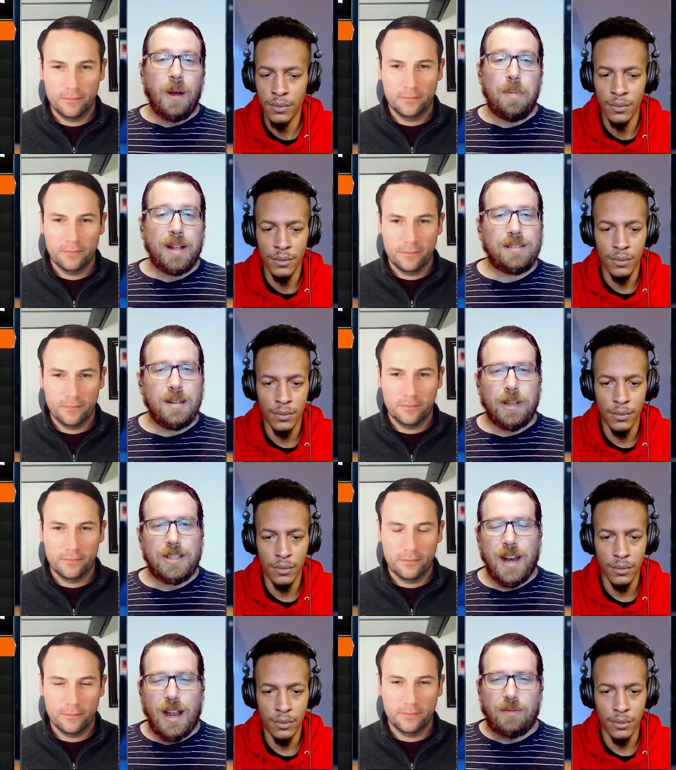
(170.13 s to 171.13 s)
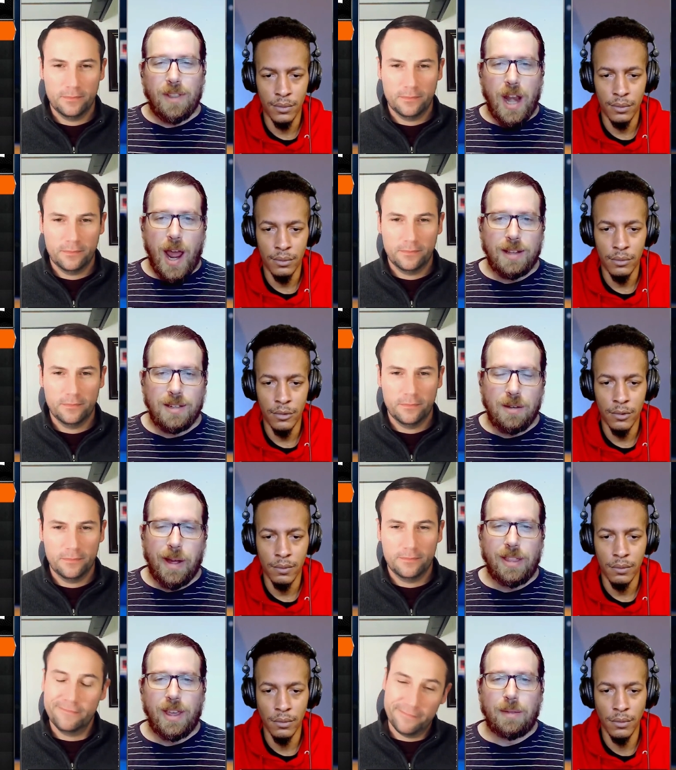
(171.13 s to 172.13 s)
Speaker 1: No Ben Simmons tonight for the Nets. And you
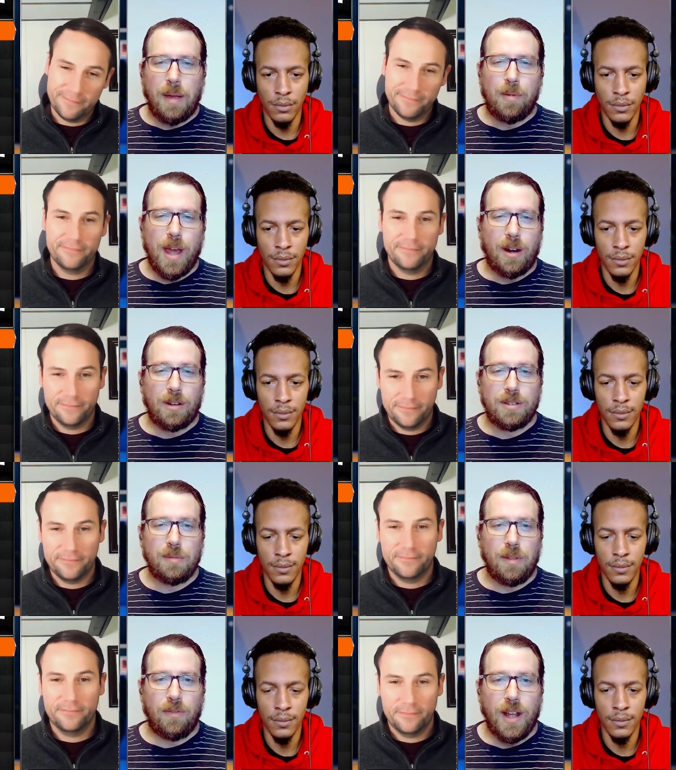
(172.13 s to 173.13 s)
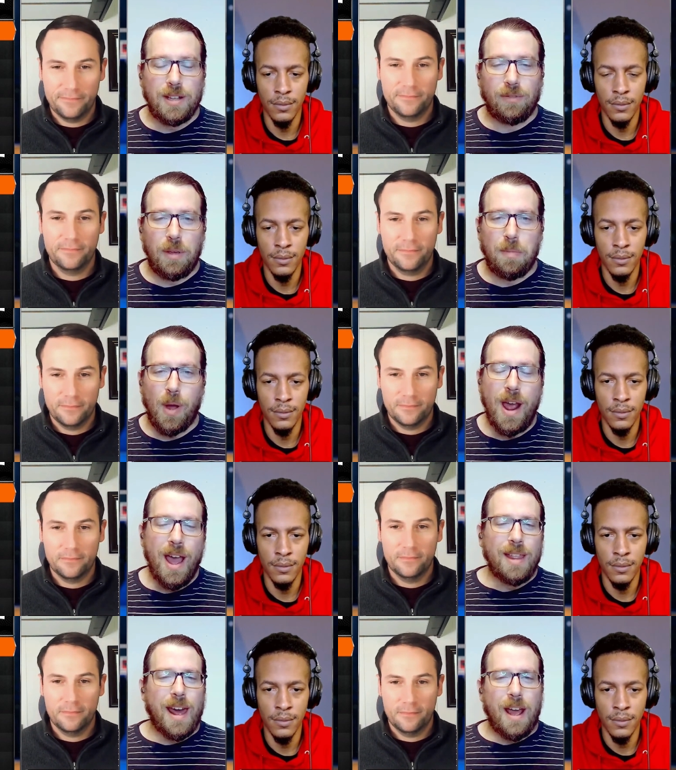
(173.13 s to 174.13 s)
might think maybe that hurts them defensively, but
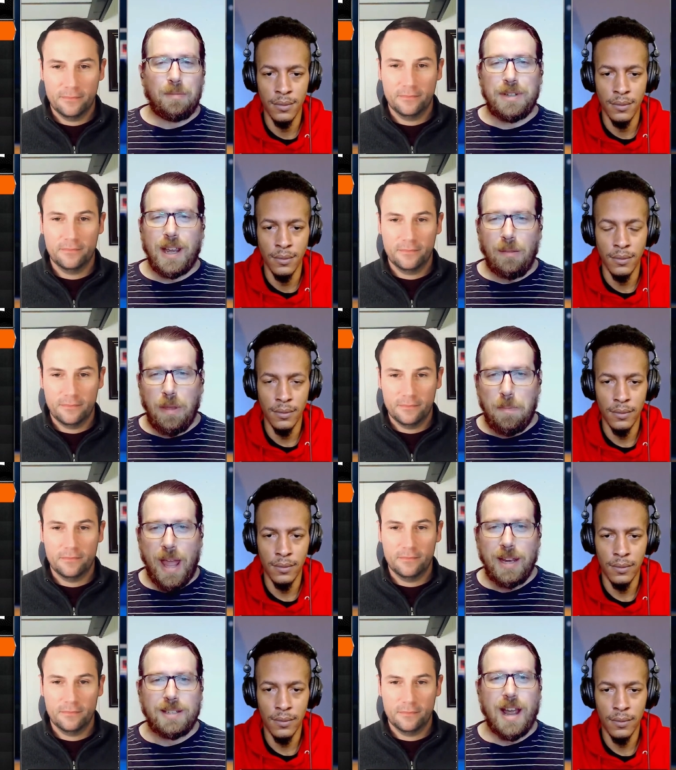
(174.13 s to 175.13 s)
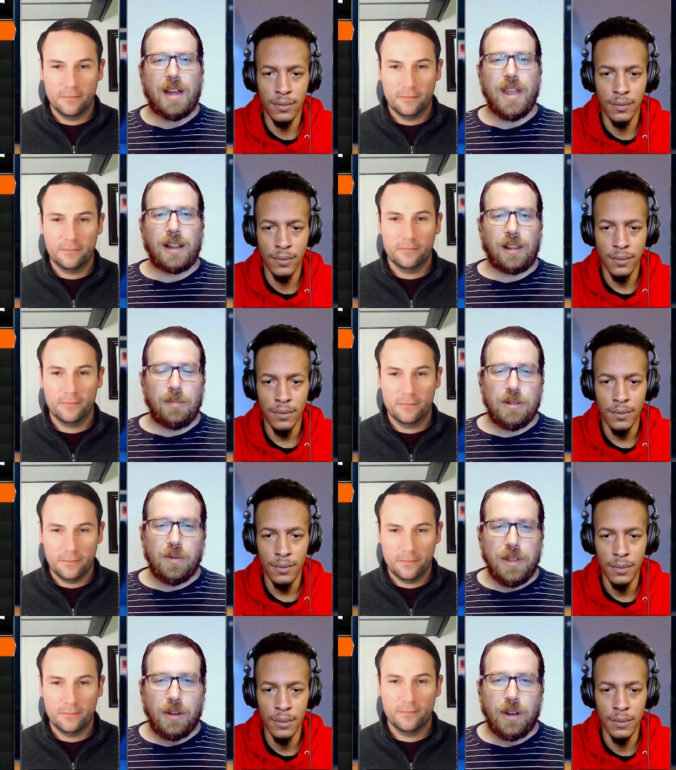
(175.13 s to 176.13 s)
that helps to keep the pace down. That limits
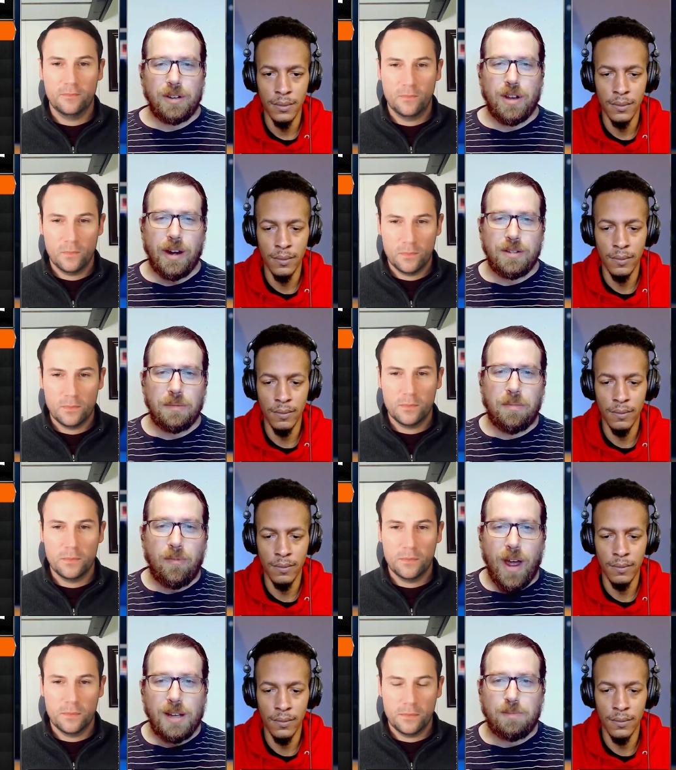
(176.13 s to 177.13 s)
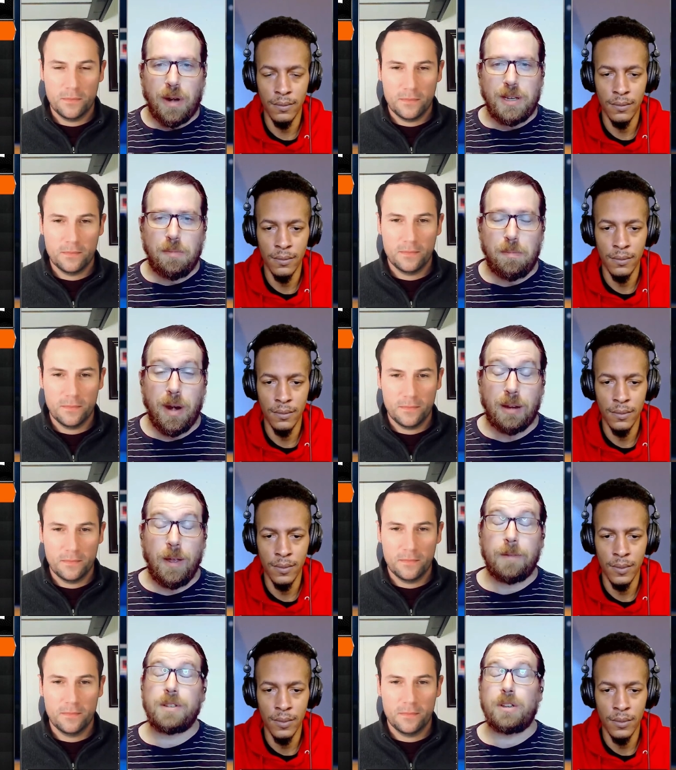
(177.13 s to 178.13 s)
what they're going to try to do from a fast break, break
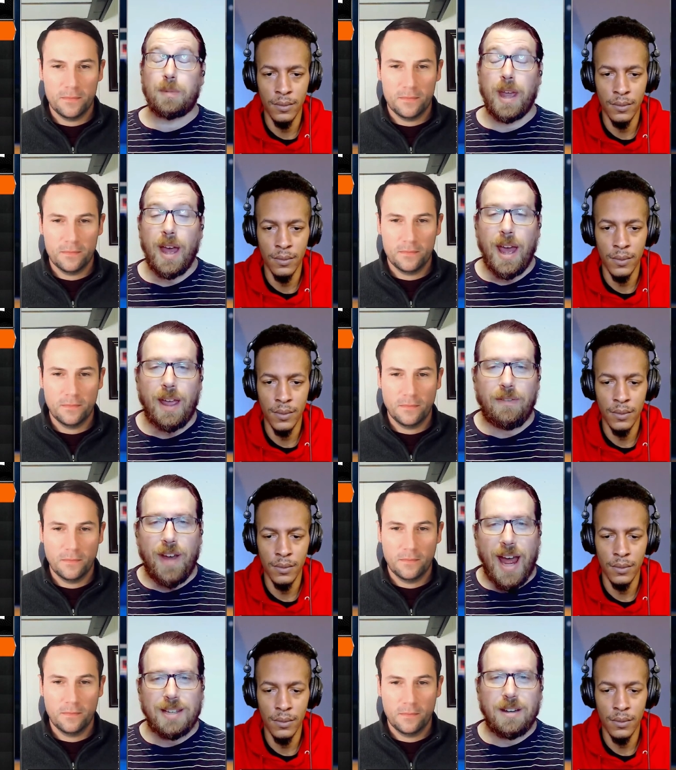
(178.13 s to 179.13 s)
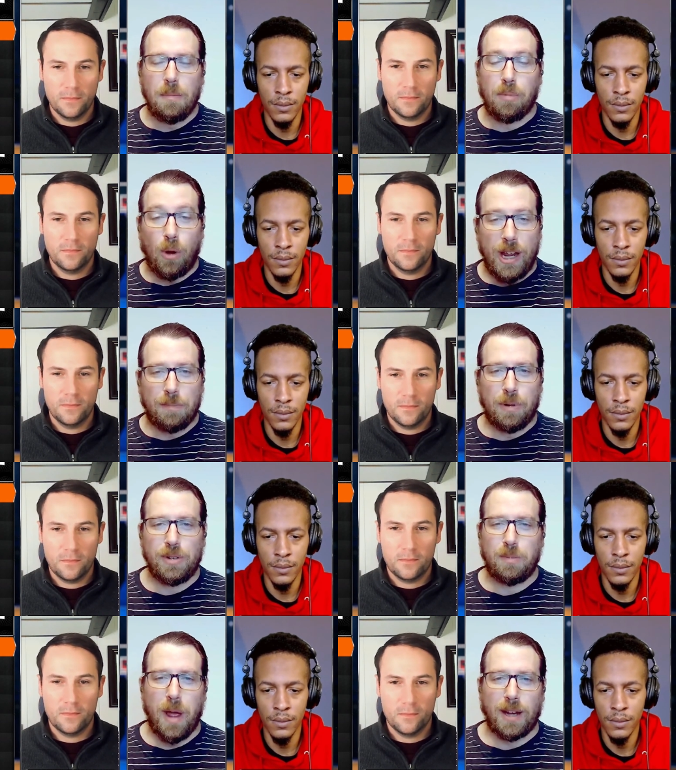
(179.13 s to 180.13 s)
excuse me, a fast break
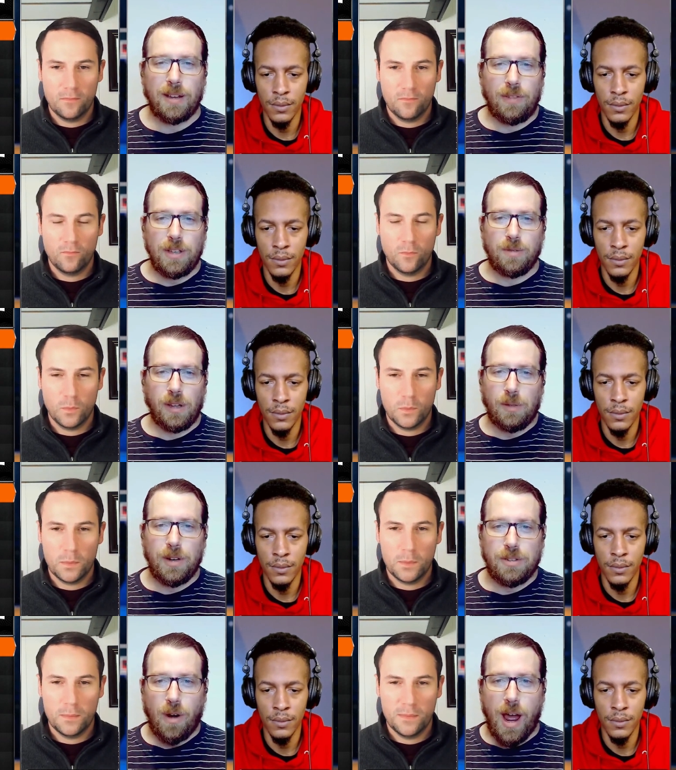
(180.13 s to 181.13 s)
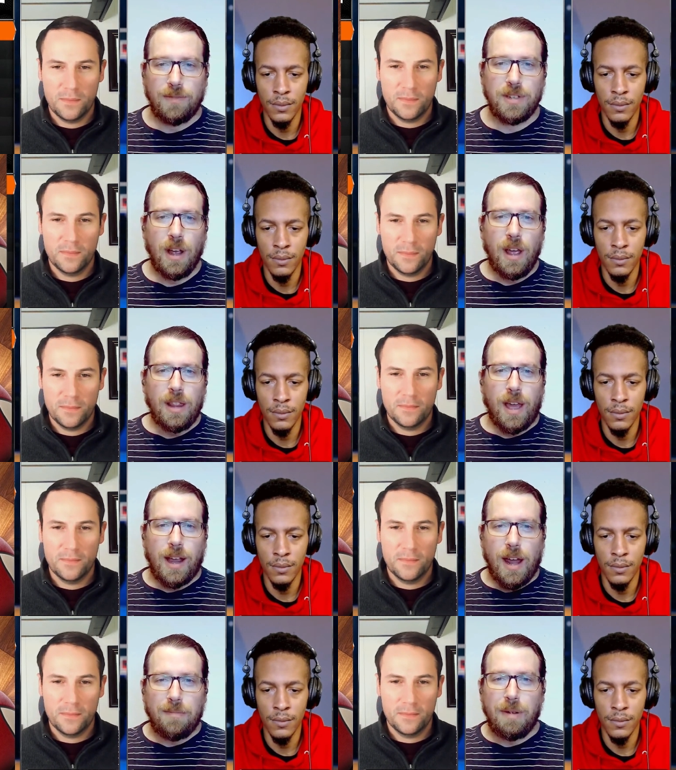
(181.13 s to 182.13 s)
perspective. He's really what drives that kind of